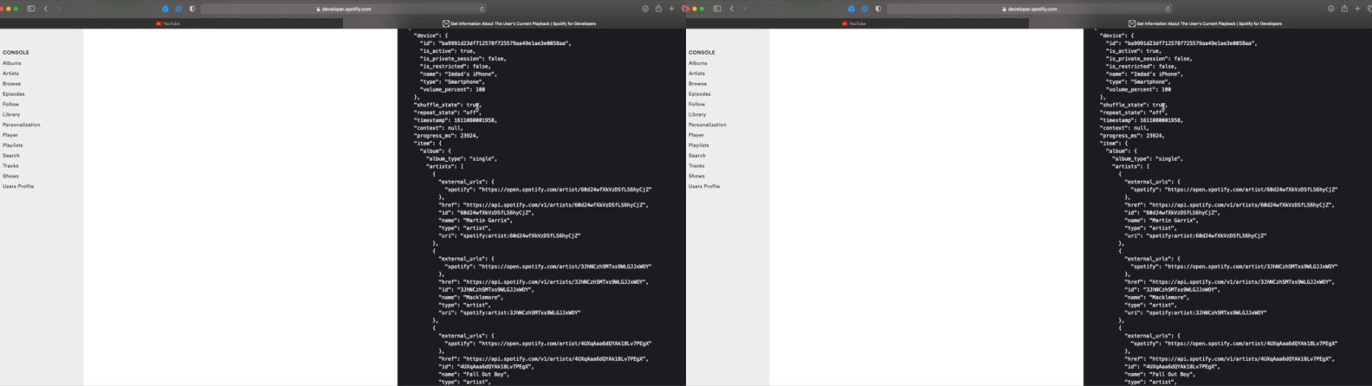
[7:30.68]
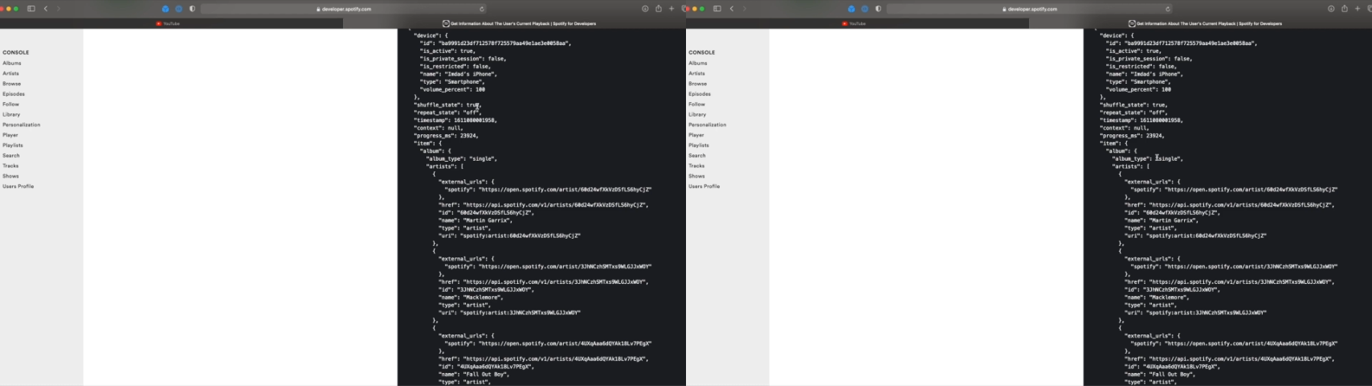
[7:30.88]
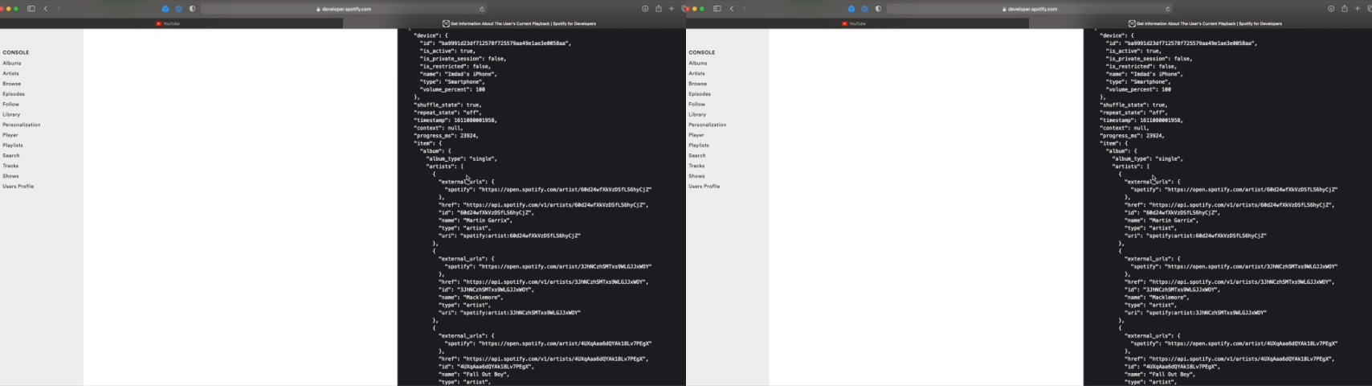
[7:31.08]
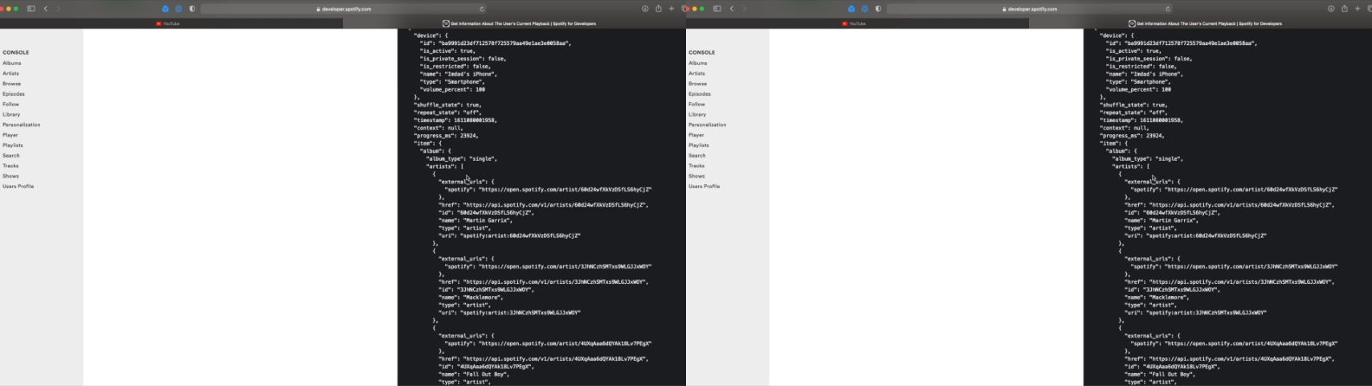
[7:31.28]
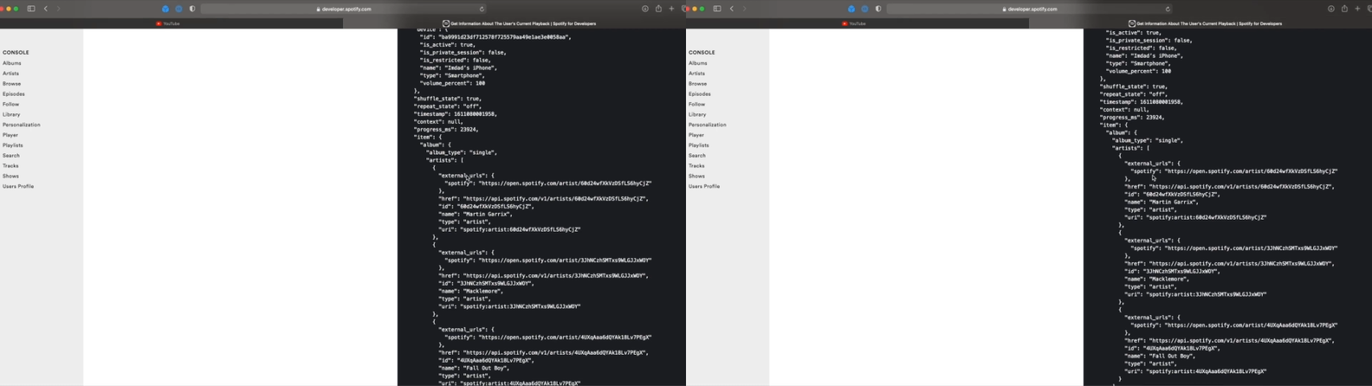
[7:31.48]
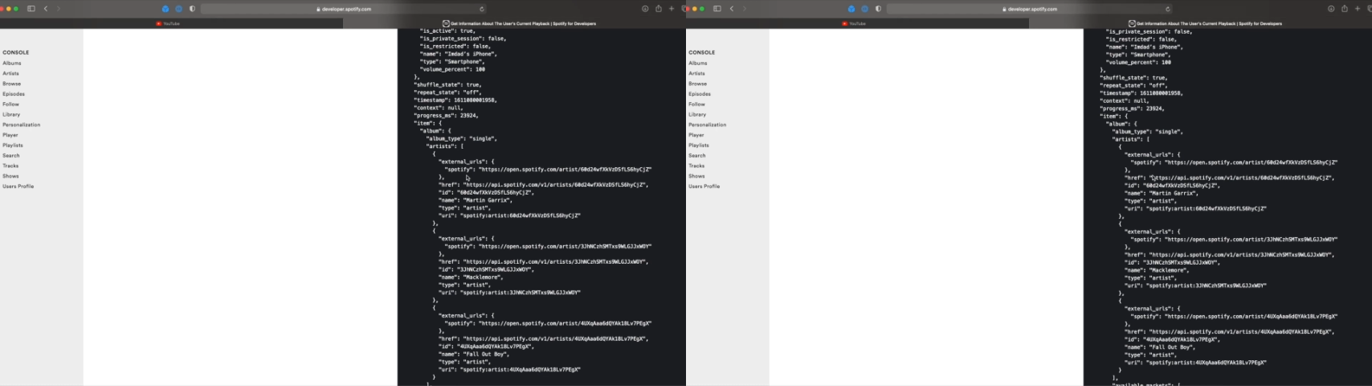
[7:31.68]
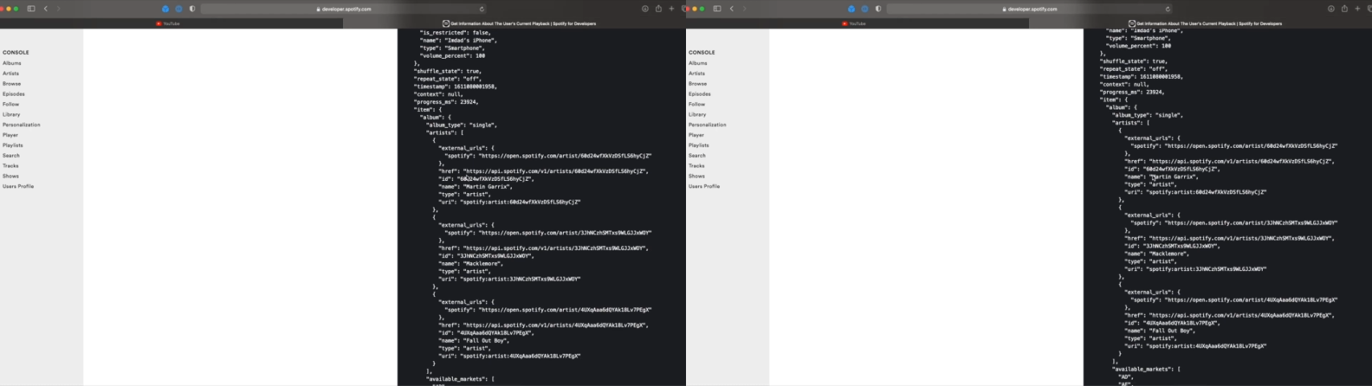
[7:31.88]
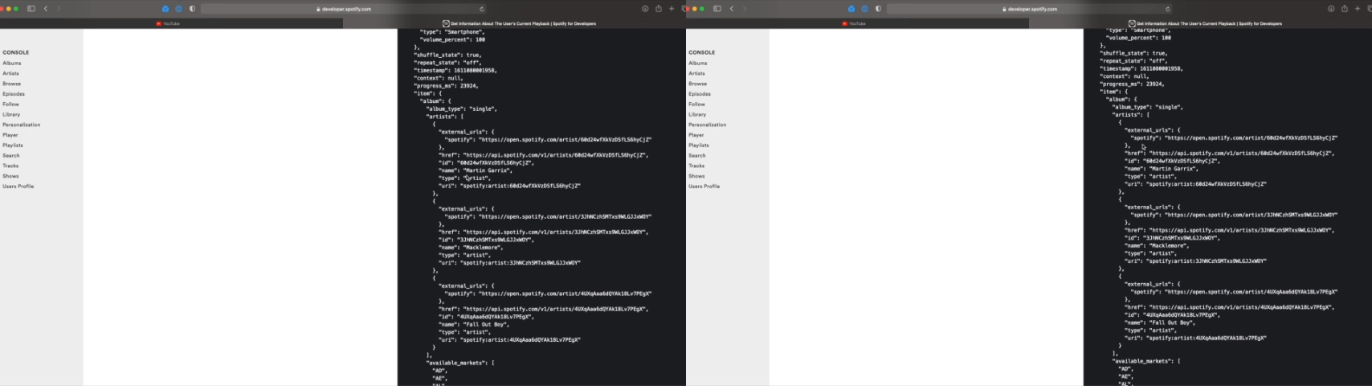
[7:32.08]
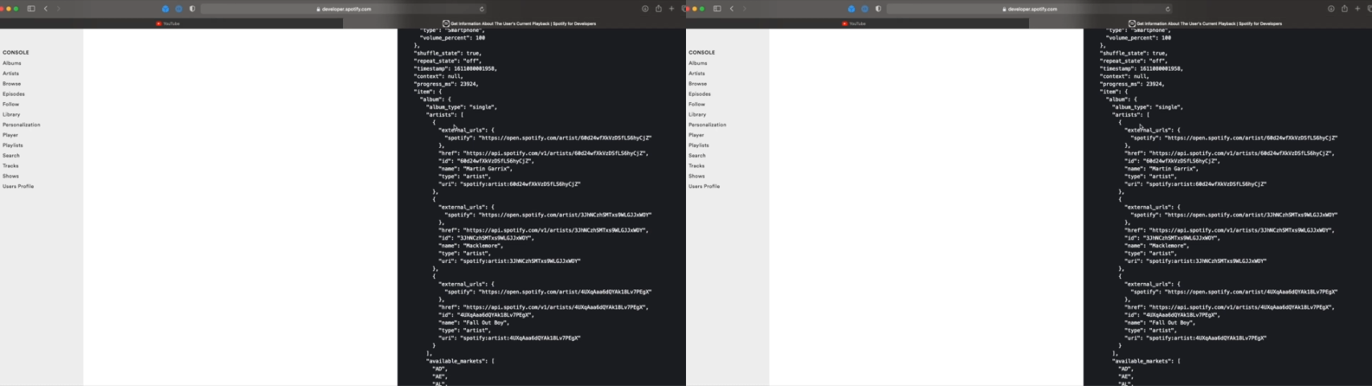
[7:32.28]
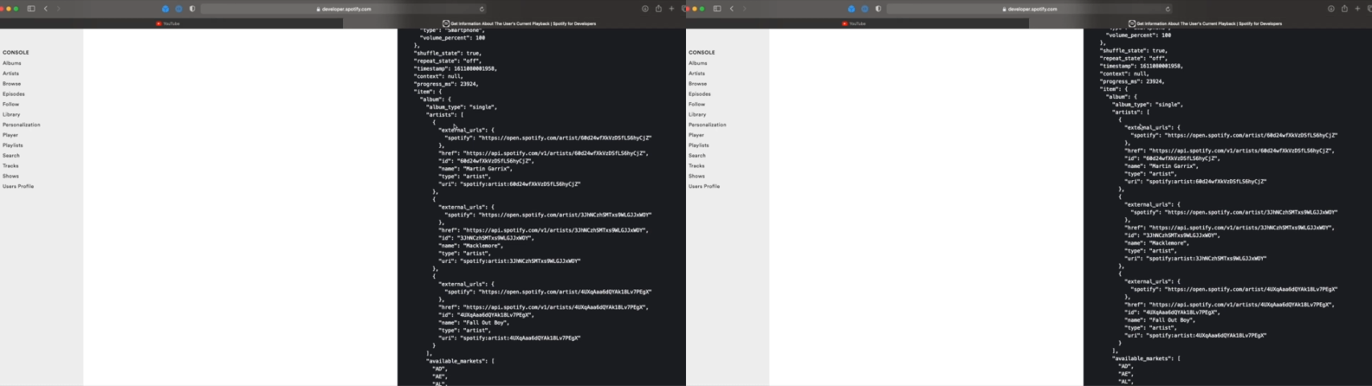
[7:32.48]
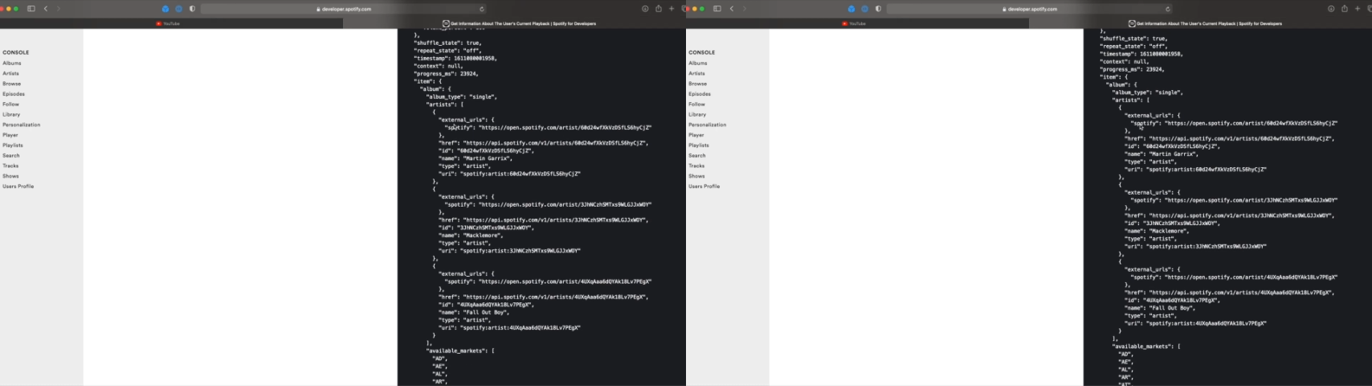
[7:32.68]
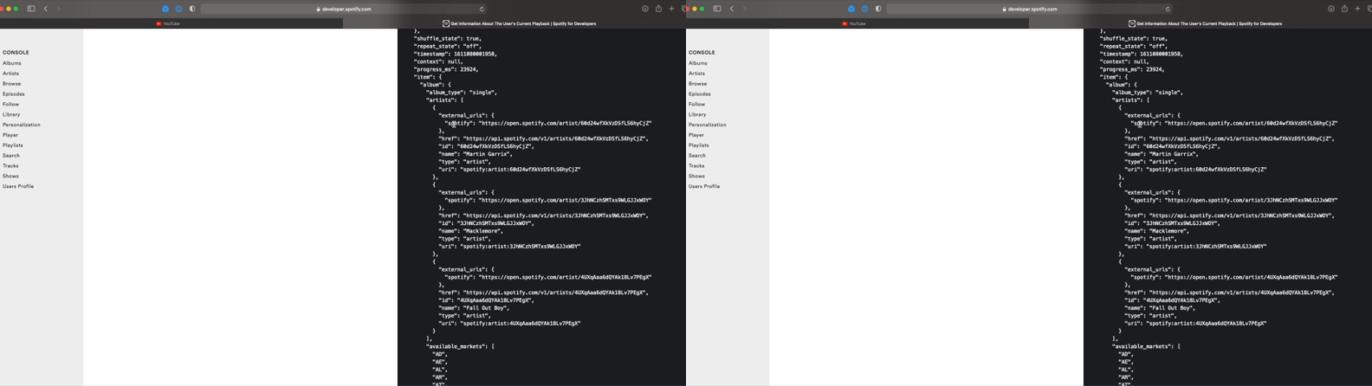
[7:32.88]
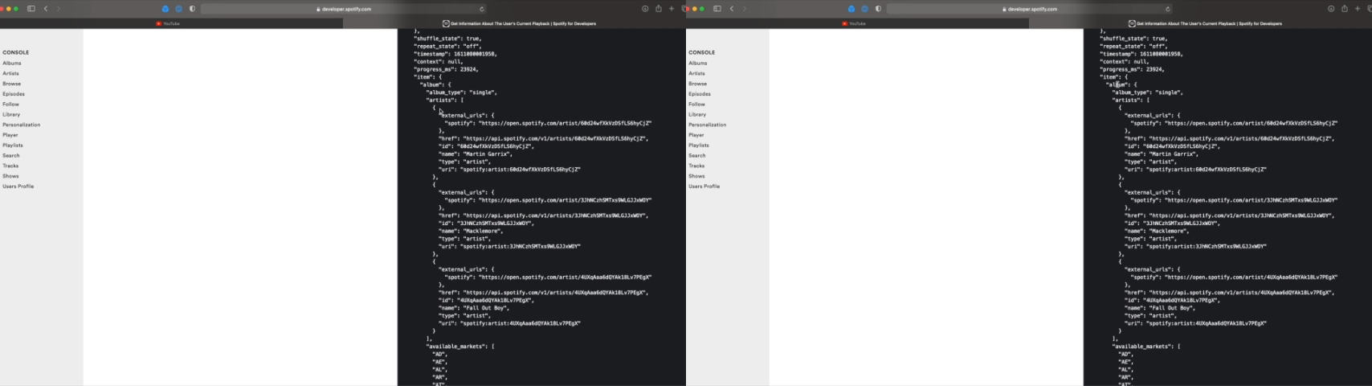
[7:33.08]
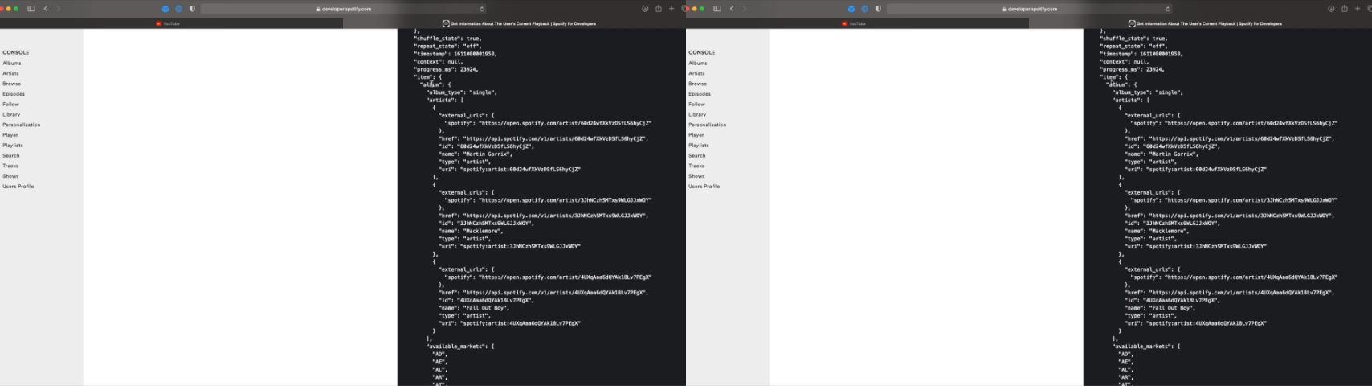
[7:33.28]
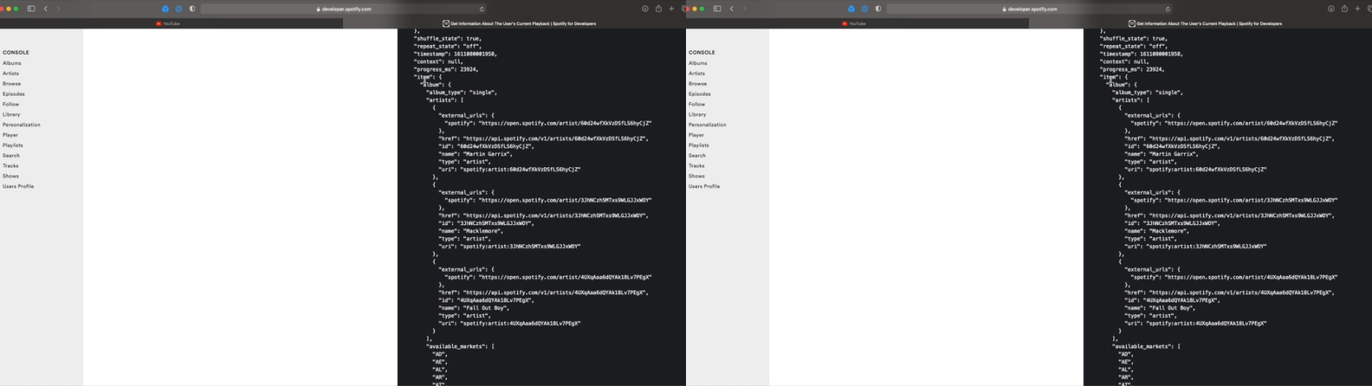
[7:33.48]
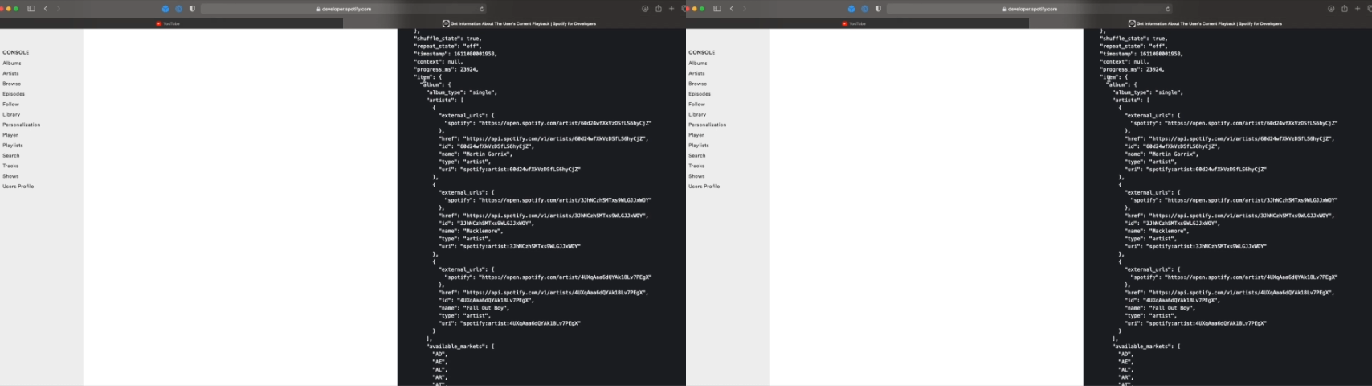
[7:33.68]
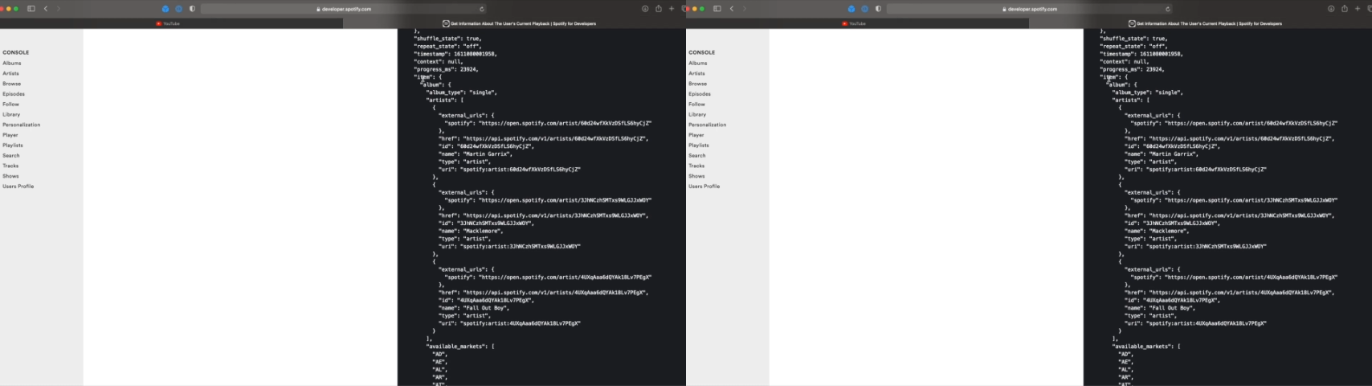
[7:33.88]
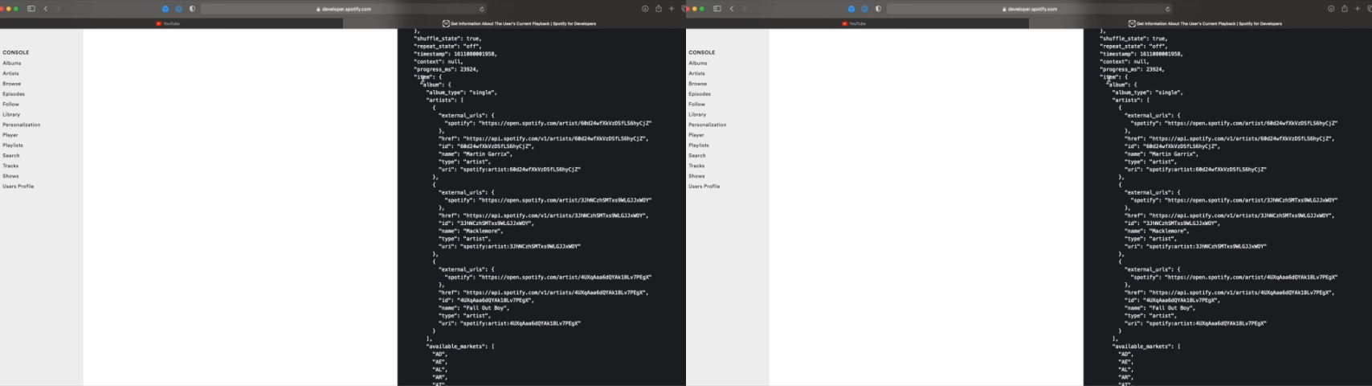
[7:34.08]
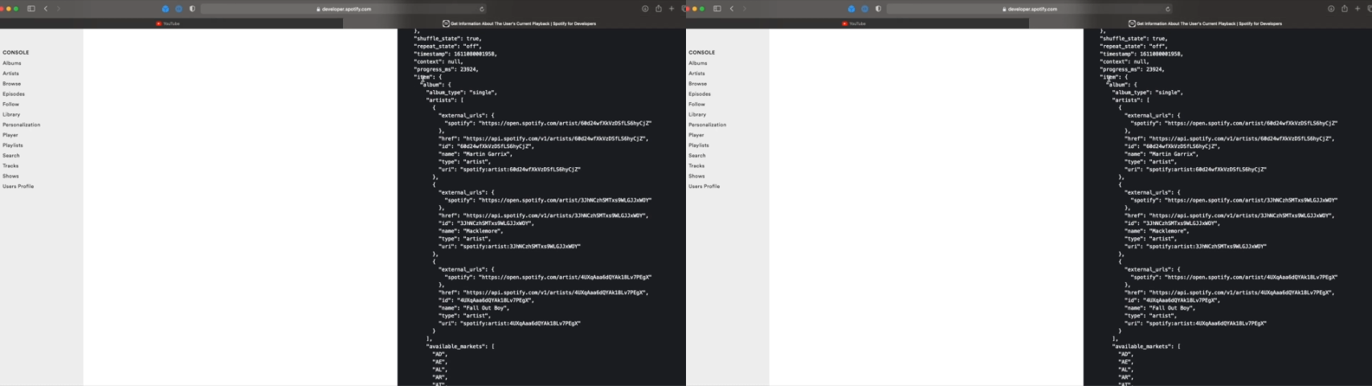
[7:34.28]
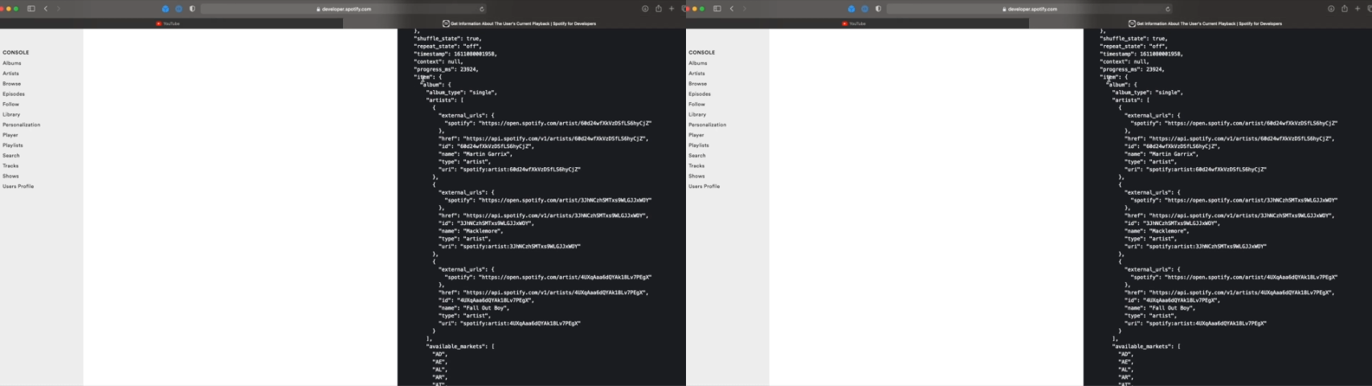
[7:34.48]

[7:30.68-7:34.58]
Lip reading: [unreadable: no face in view]